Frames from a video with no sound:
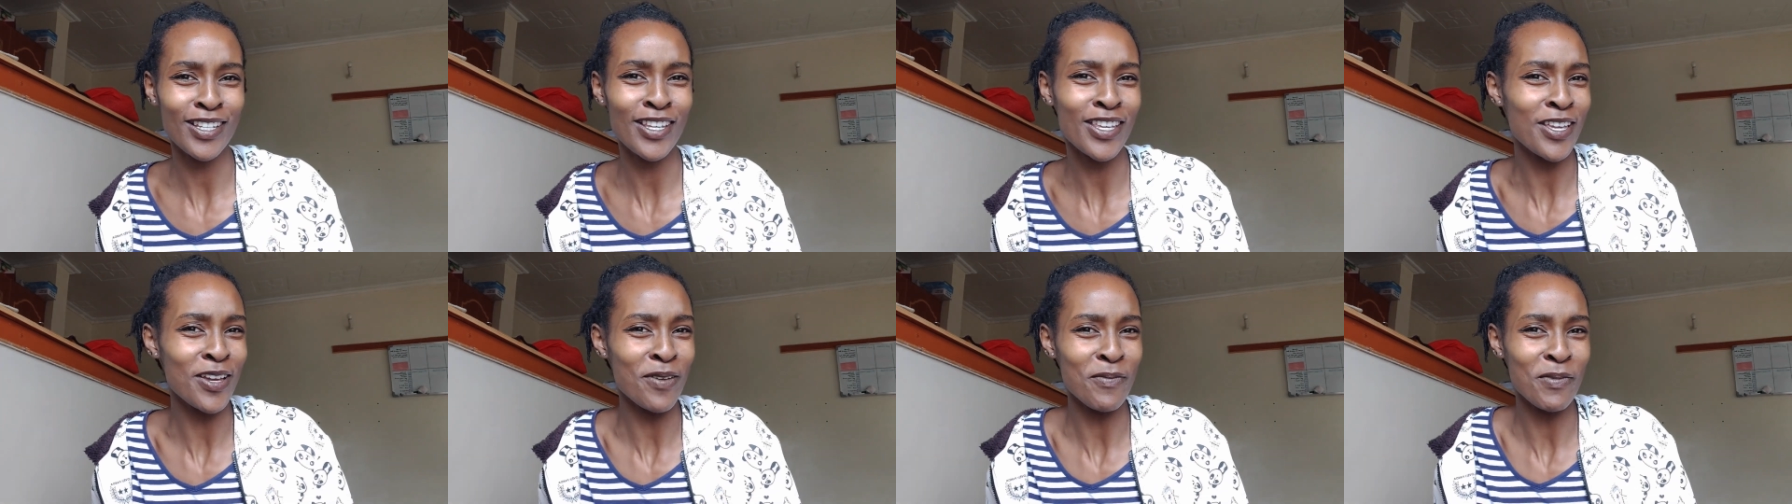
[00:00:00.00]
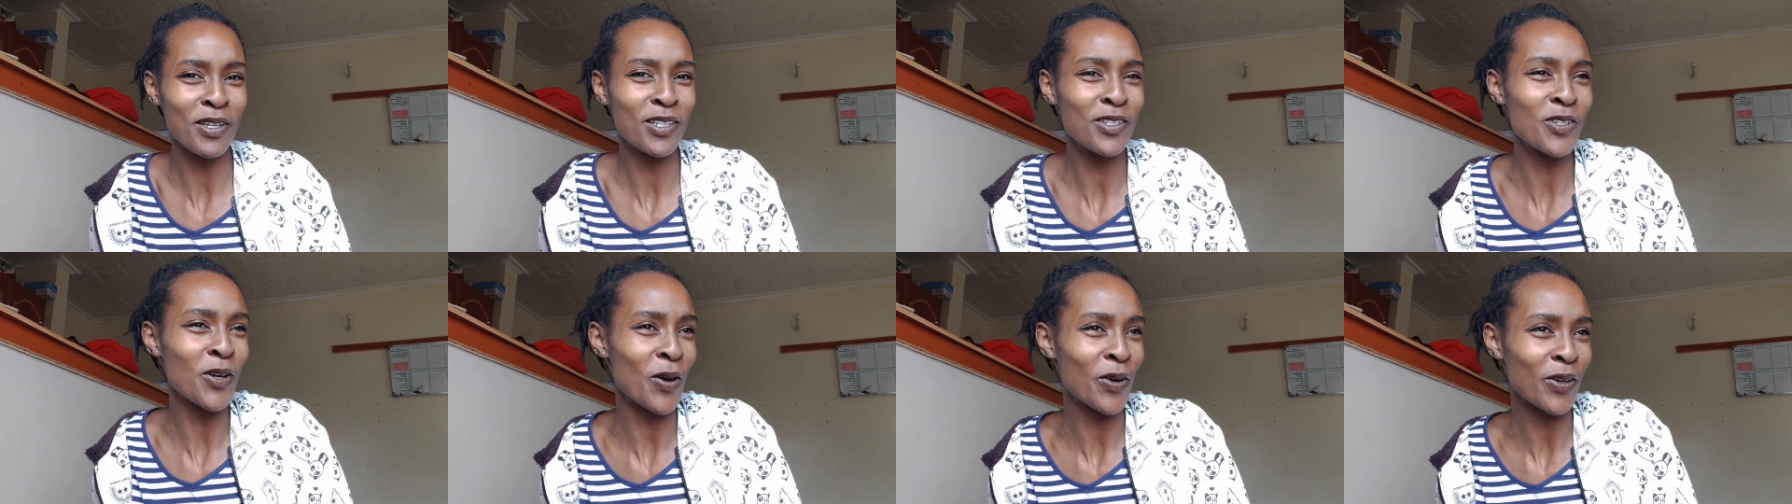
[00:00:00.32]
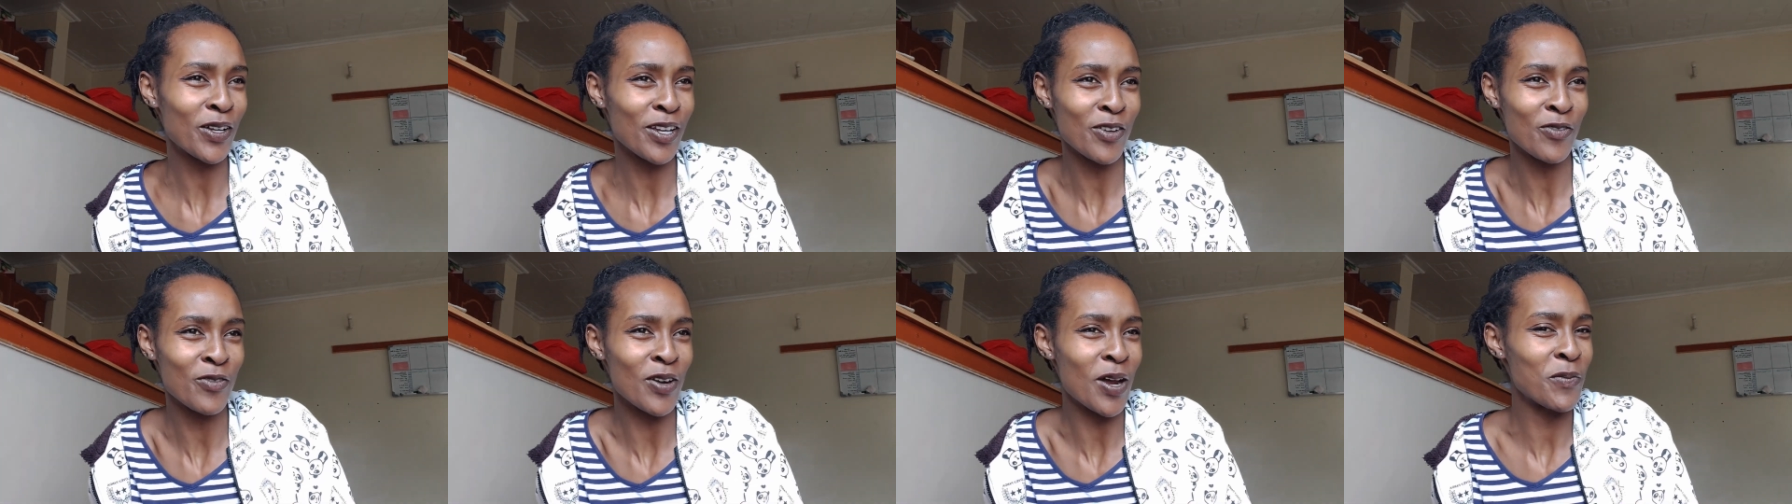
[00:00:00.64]
here, we
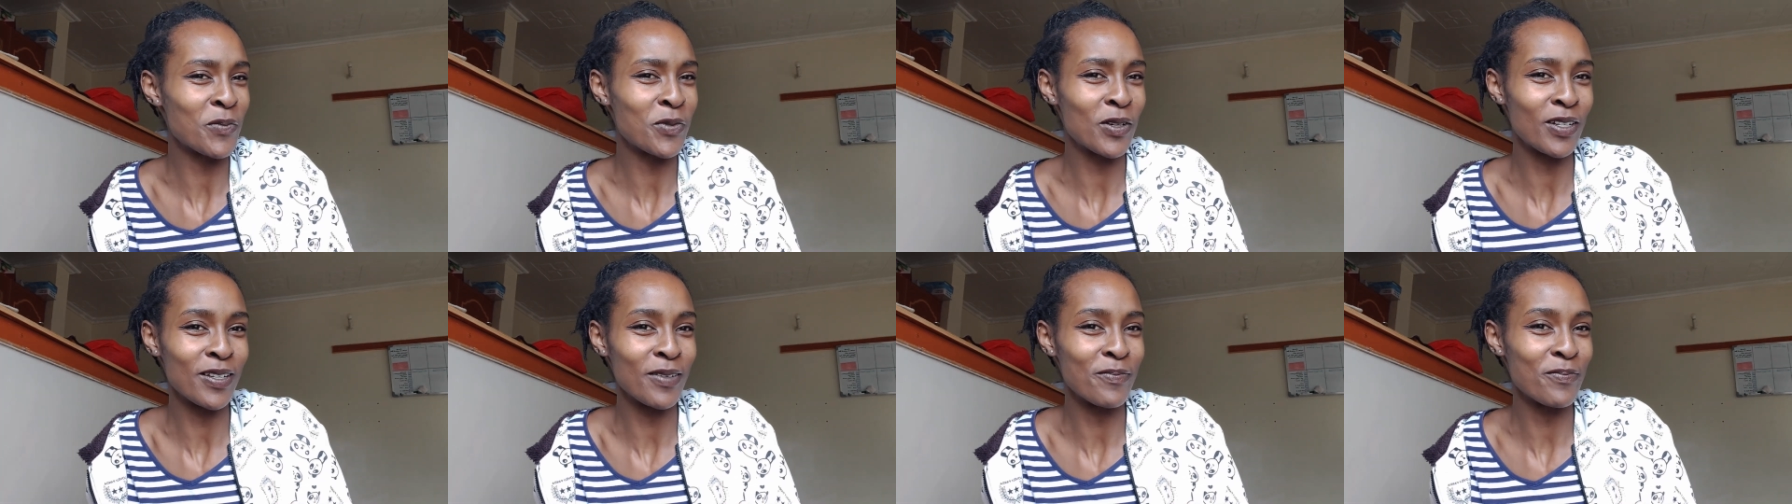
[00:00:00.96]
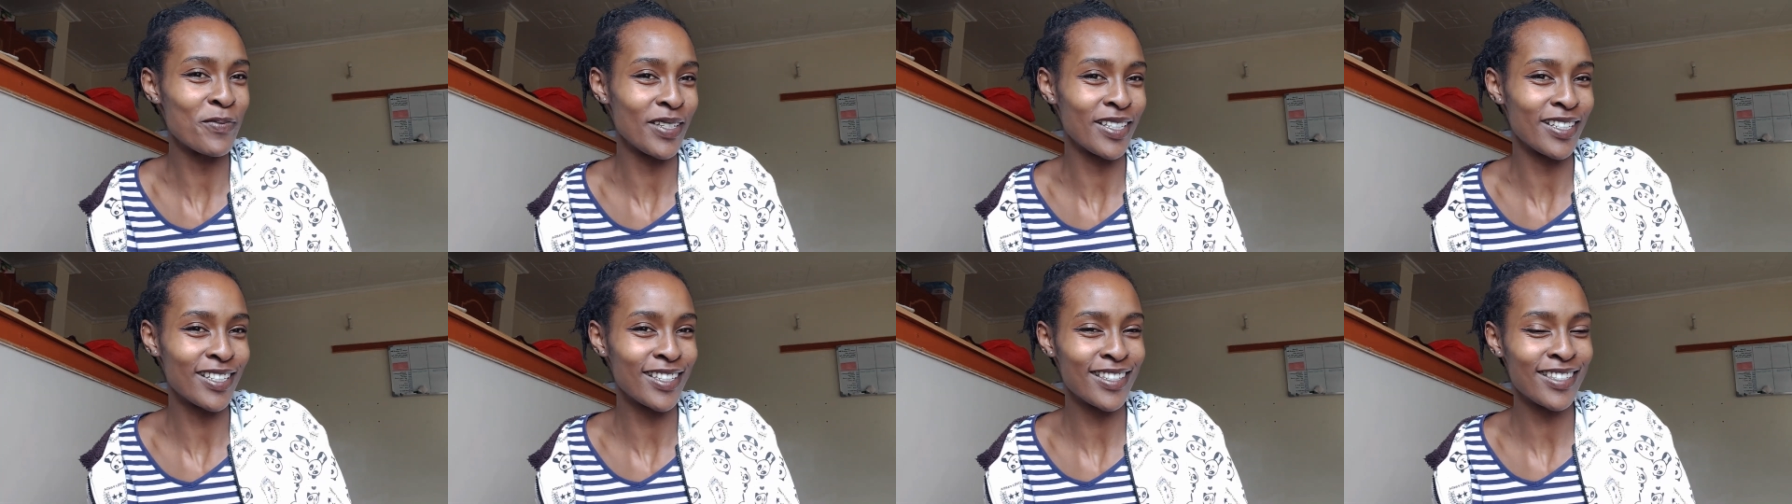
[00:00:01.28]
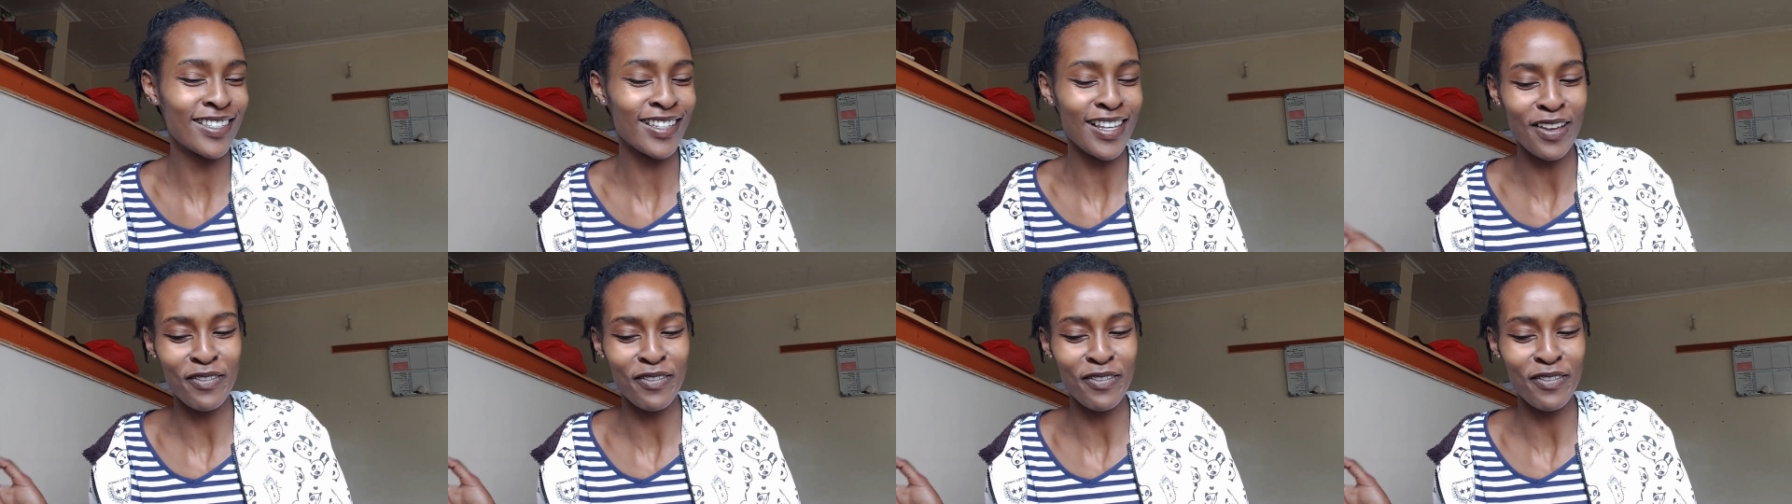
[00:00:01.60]
talk and ramble a bit.